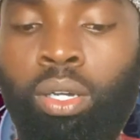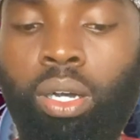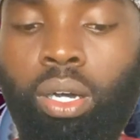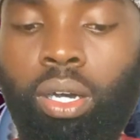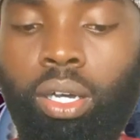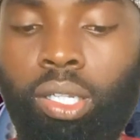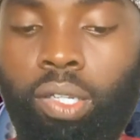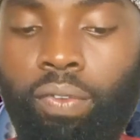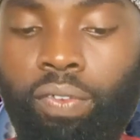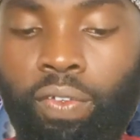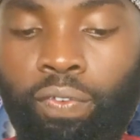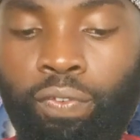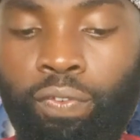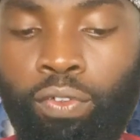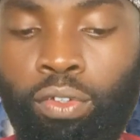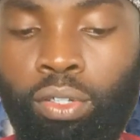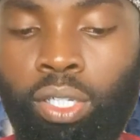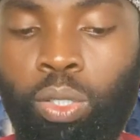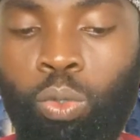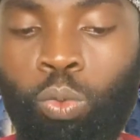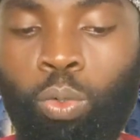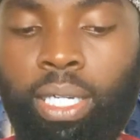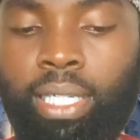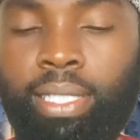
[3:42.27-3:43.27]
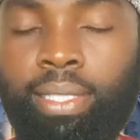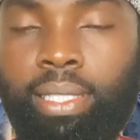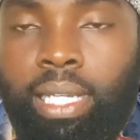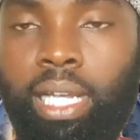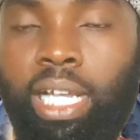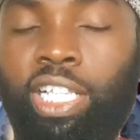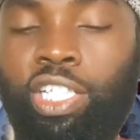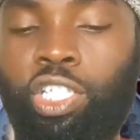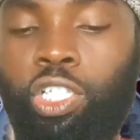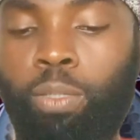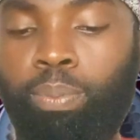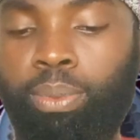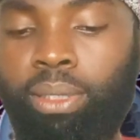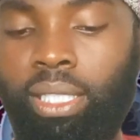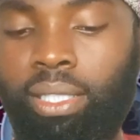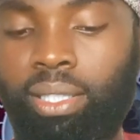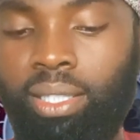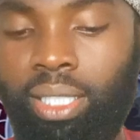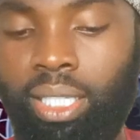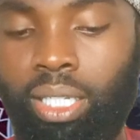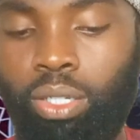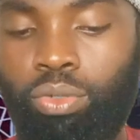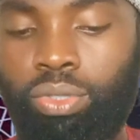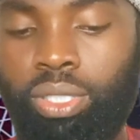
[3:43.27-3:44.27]
All of the following words are
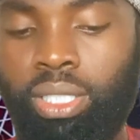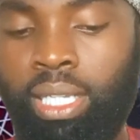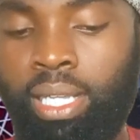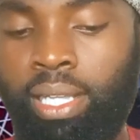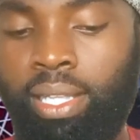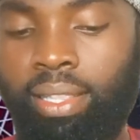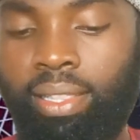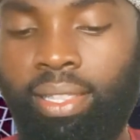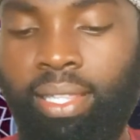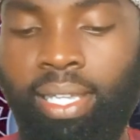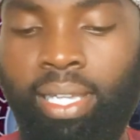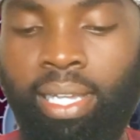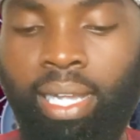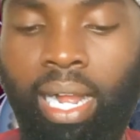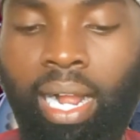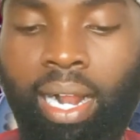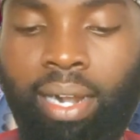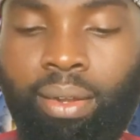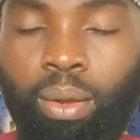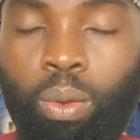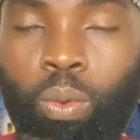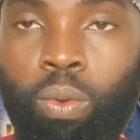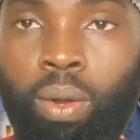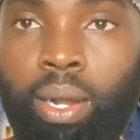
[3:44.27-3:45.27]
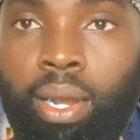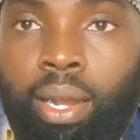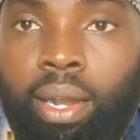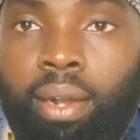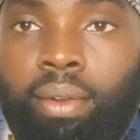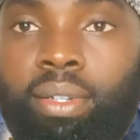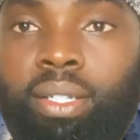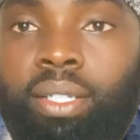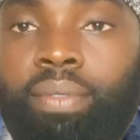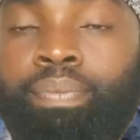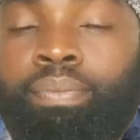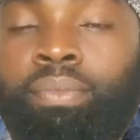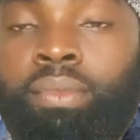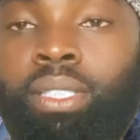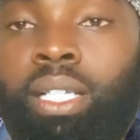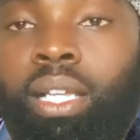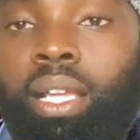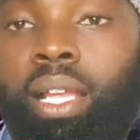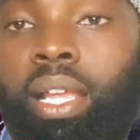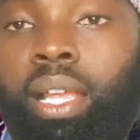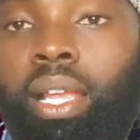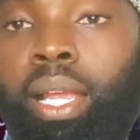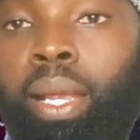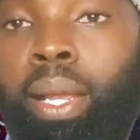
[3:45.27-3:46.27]
subject nouns. They are requiring
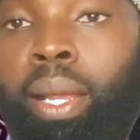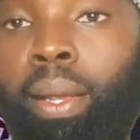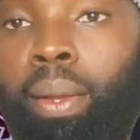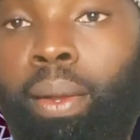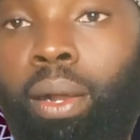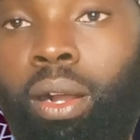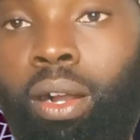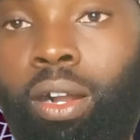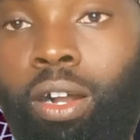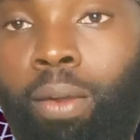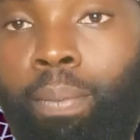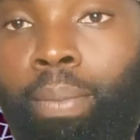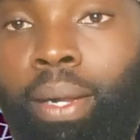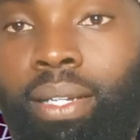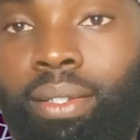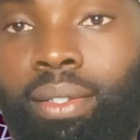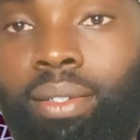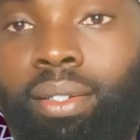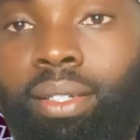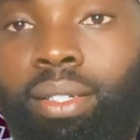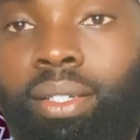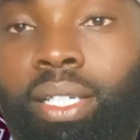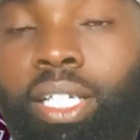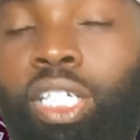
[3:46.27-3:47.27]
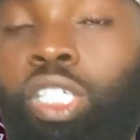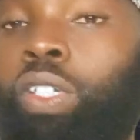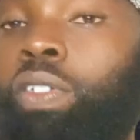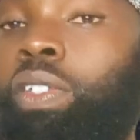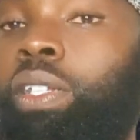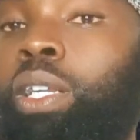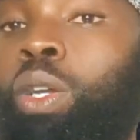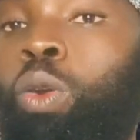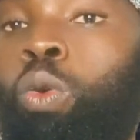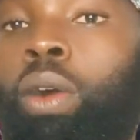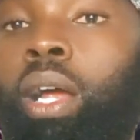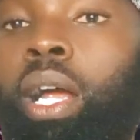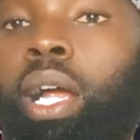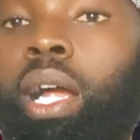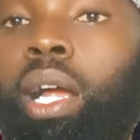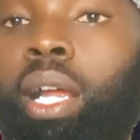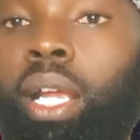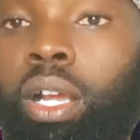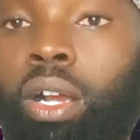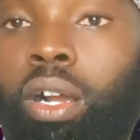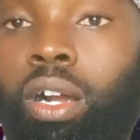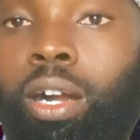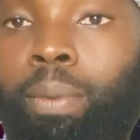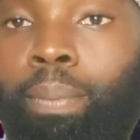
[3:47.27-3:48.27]
a khabar. Each of them require
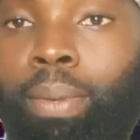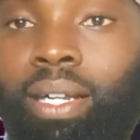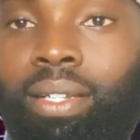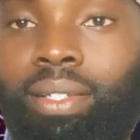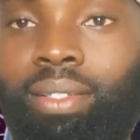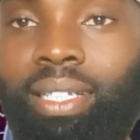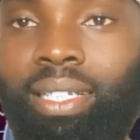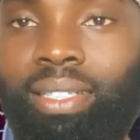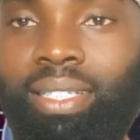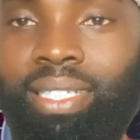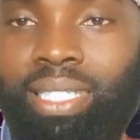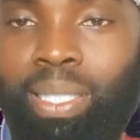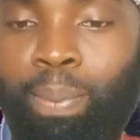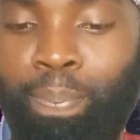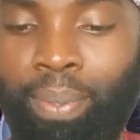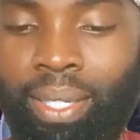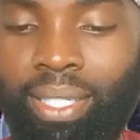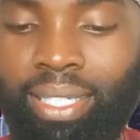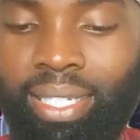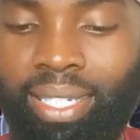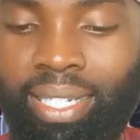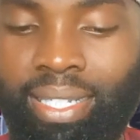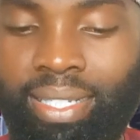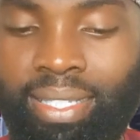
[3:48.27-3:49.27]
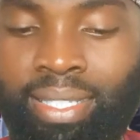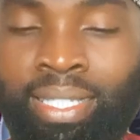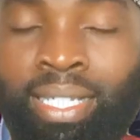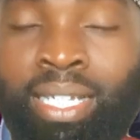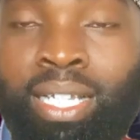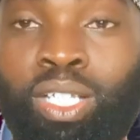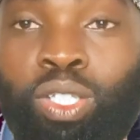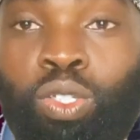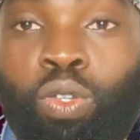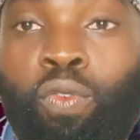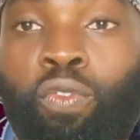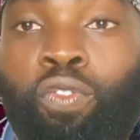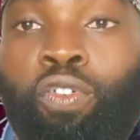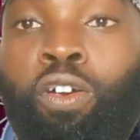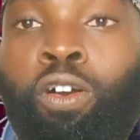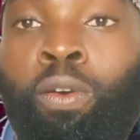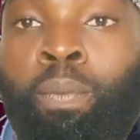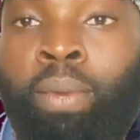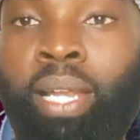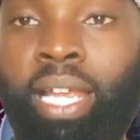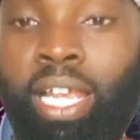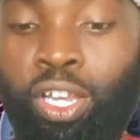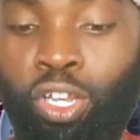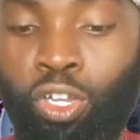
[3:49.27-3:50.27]
a khabar, that is the predicate, to
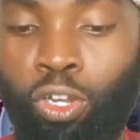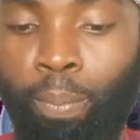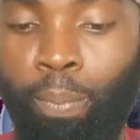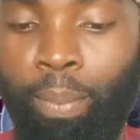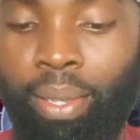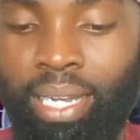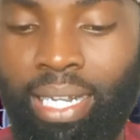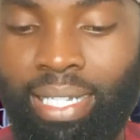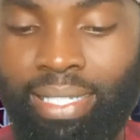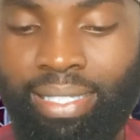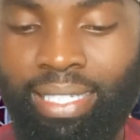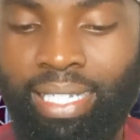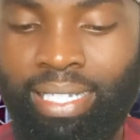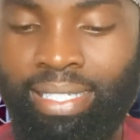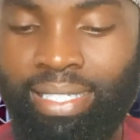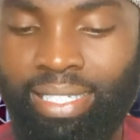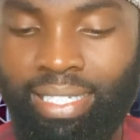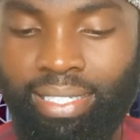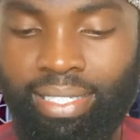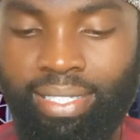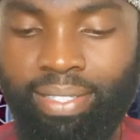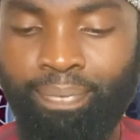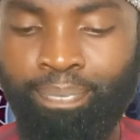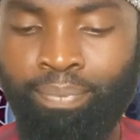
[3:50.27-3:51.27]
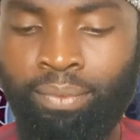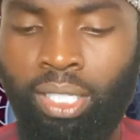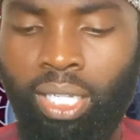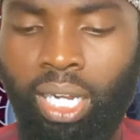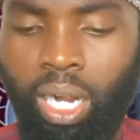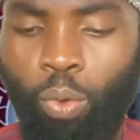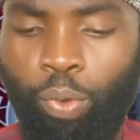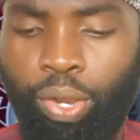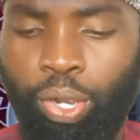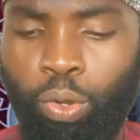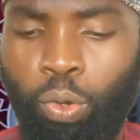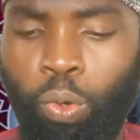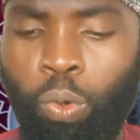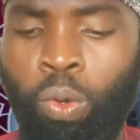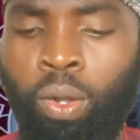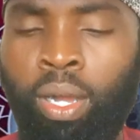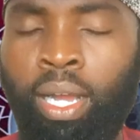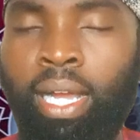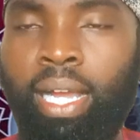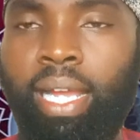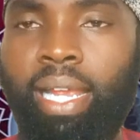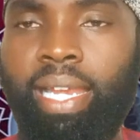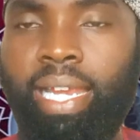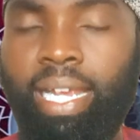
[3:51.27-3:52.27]
form a nominal sentence. How we
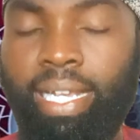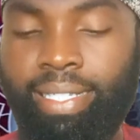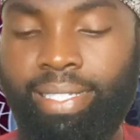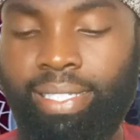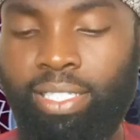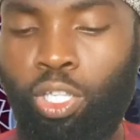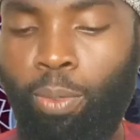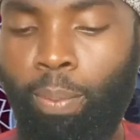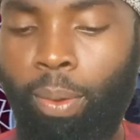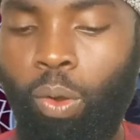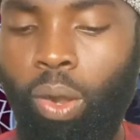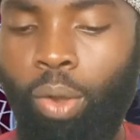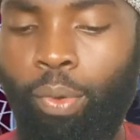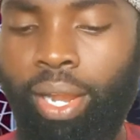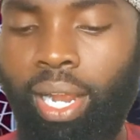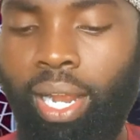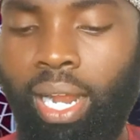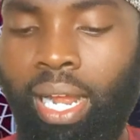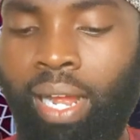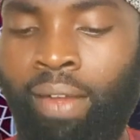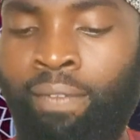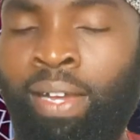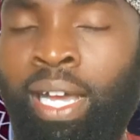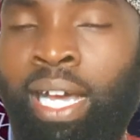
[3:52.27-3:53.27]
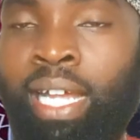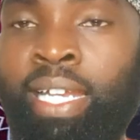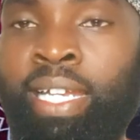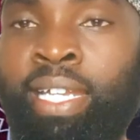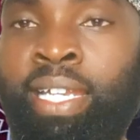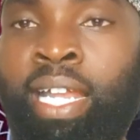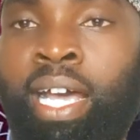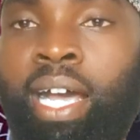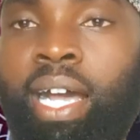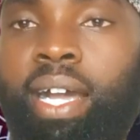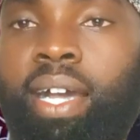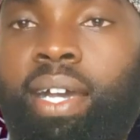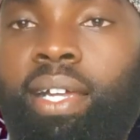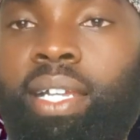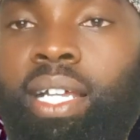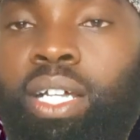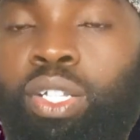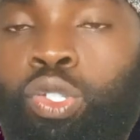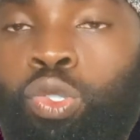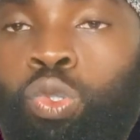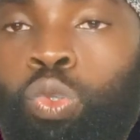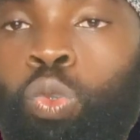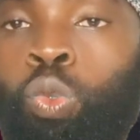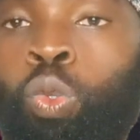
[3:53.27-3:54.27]
go? Yes. Number one, we have
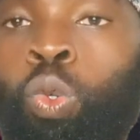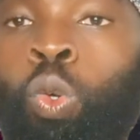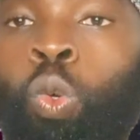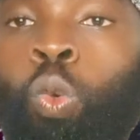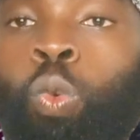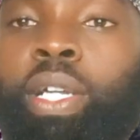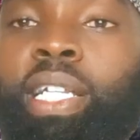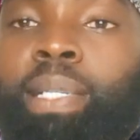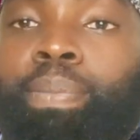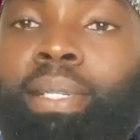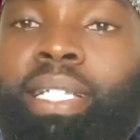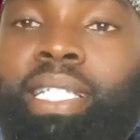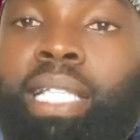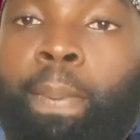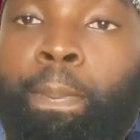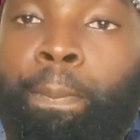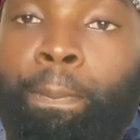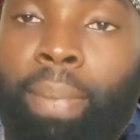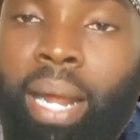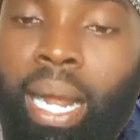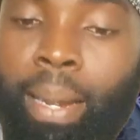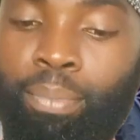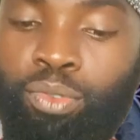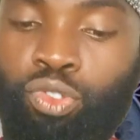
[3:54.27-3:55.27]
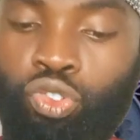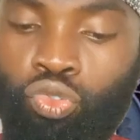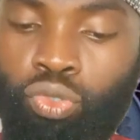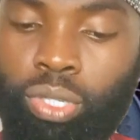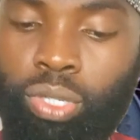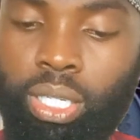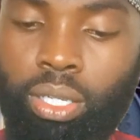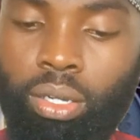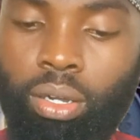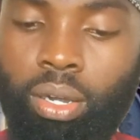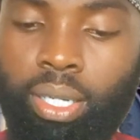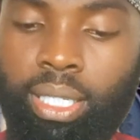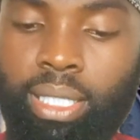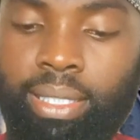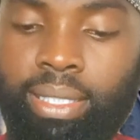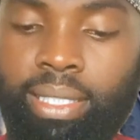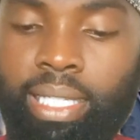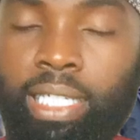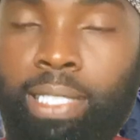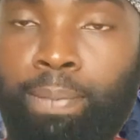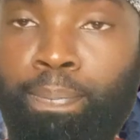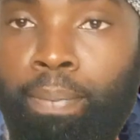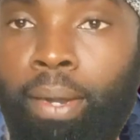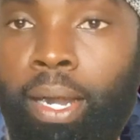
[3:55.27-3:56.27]
an-nakhlatu, which means the palm tree or the
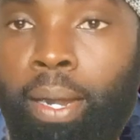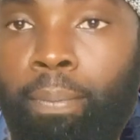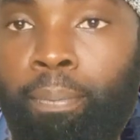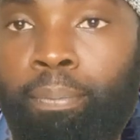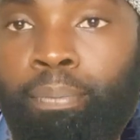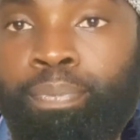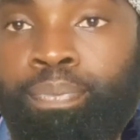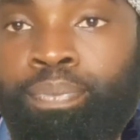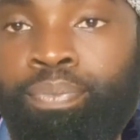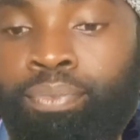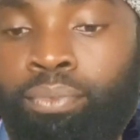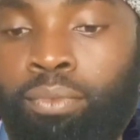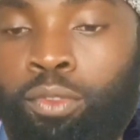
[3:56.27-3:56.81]
date palm.